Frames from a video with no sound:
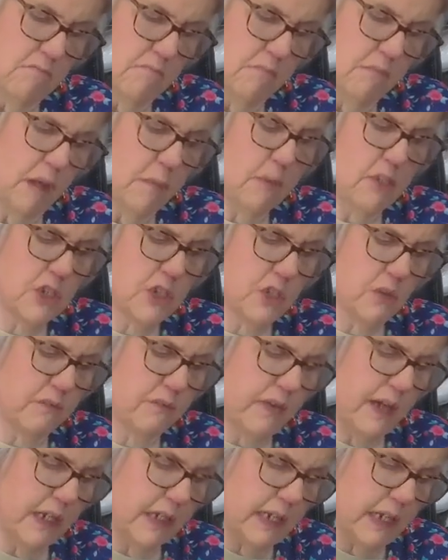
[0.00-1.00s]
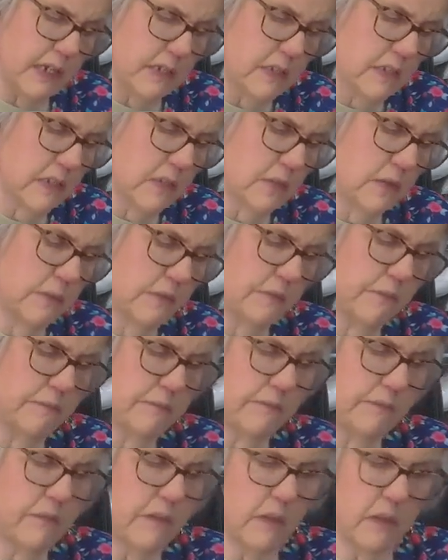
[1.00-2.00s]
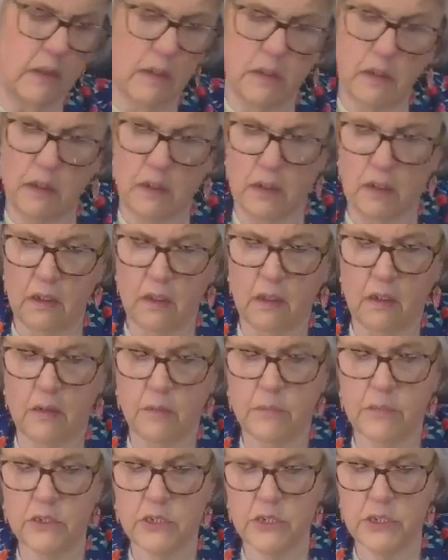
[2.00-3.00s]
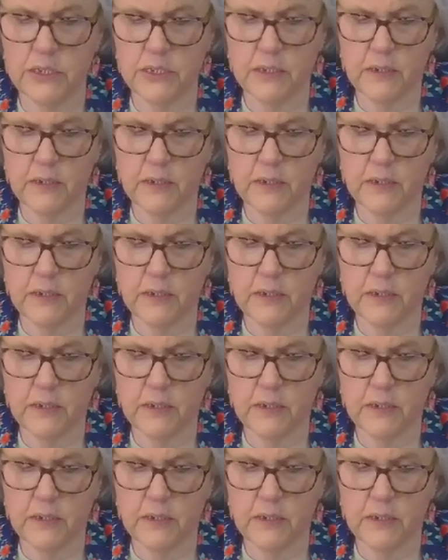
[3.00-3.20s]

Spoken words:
Maybe she'll find out soon. She's